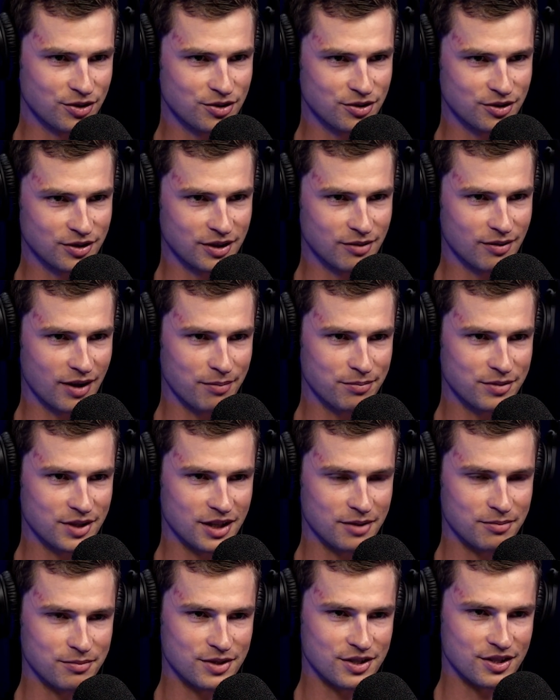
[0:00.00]
truly wrapped
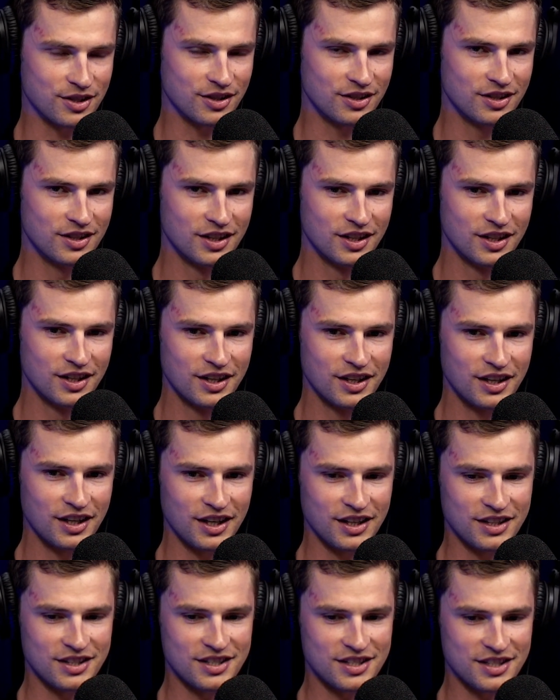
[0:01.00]
up. So
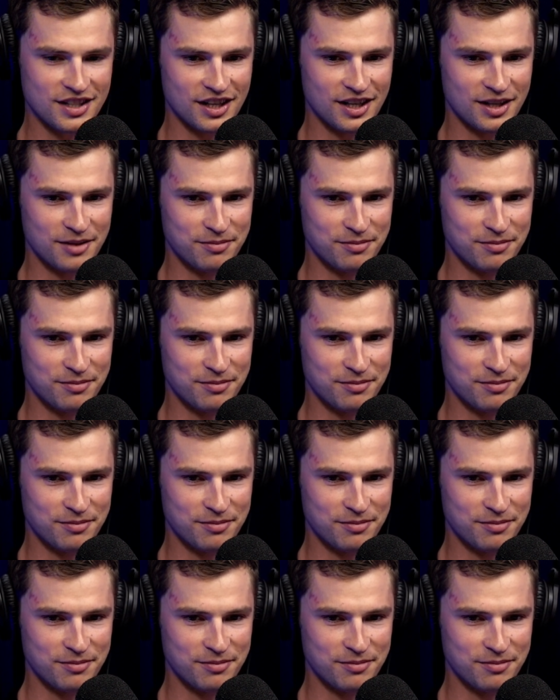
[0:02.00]
it's